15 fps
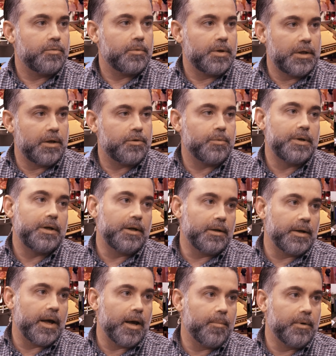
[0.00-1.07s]
3D
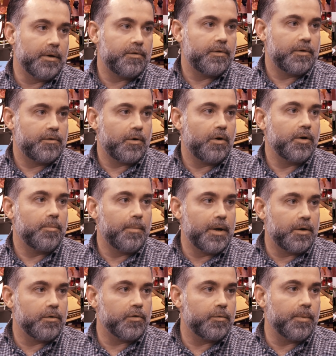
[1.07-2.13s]
lab, and it's called a
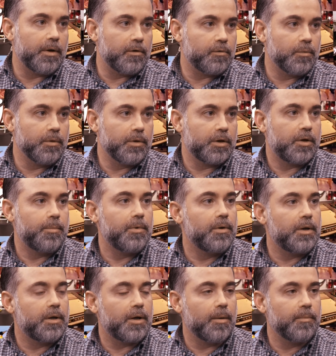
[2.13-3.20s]
makerspace, where the
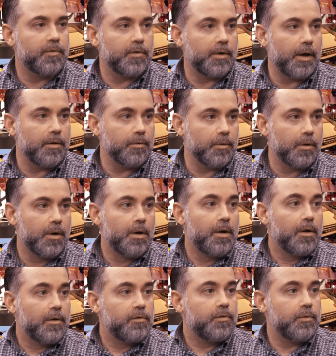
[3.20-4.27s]
community comes together
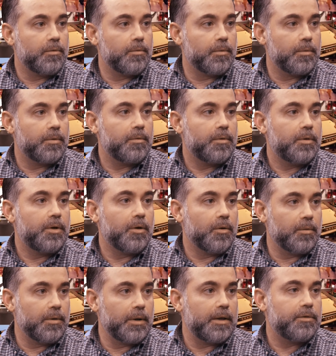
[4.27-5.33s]
to
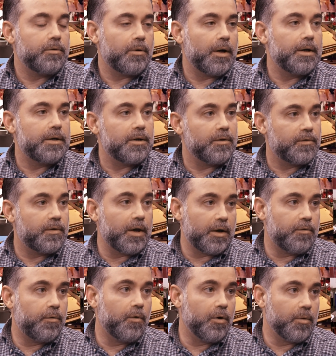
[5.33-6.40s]
let their ideas
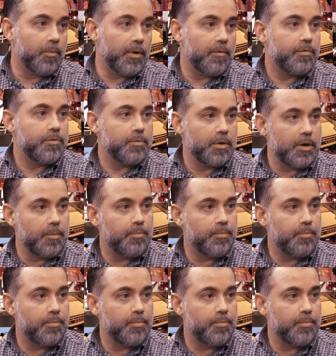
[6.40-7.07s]
take form. We have 3D